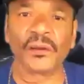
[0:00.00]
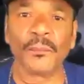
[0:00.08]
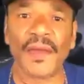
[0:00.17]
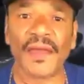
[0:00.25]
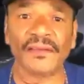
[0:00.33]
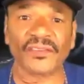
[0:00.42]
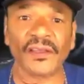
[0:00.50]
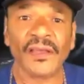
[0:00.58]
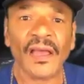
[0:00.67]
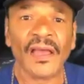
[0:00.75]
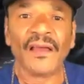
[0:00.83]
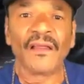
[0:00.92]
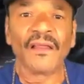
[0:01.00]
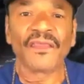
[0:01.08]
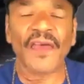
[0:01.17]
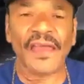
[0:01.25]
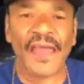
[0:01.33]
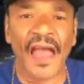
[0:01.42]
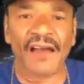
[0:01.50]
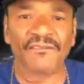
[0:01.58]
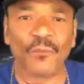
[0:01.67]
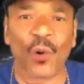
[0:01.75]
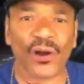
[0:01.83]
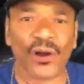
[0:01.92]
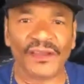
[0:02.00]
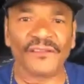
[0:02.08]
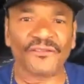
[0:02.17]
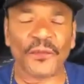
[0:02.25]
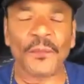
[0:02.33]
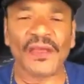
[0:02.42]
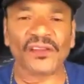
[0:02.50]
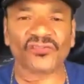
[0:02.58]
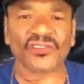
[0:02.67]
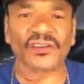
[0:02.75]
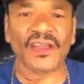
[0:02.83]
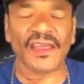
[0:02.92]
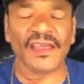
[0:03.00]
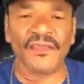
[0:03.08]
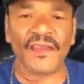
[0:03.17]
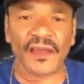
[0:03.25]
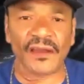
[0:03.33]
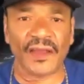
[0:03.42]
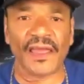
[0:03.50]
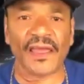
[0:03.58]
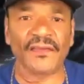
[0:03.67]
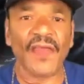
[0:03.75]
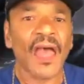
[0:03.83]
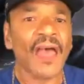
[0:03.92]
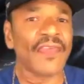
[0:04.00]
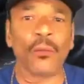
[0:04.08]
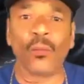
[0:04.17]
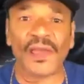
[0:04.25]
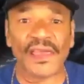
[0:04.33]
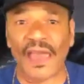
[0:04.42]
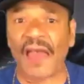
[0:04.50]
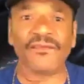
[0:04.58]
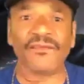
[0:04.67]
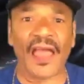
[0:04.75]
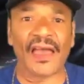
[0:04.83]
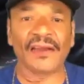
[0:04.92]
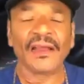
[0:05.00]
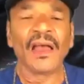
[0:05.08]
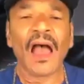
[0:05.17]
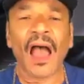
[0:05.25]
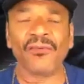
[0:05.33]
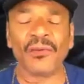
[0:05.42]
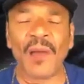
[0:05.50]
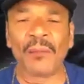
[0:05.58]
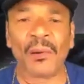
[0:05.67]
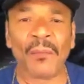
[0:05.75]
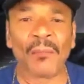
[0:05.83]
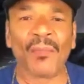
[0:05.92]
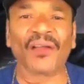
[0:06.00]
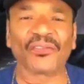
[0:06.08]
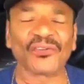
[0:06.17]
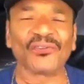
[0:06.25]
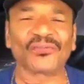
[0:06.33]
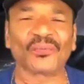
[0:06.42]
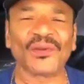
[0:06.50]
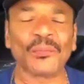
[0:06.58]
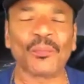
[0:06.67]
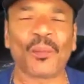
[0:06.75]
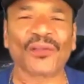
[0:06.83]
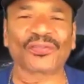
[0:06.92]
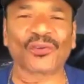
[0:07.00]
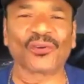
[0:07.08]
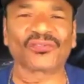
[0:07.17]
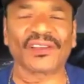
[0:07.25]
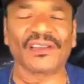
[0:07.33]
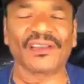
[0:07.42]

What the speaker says: it amazing? They have more information in their hand than we ever had. I remember my mother we bought those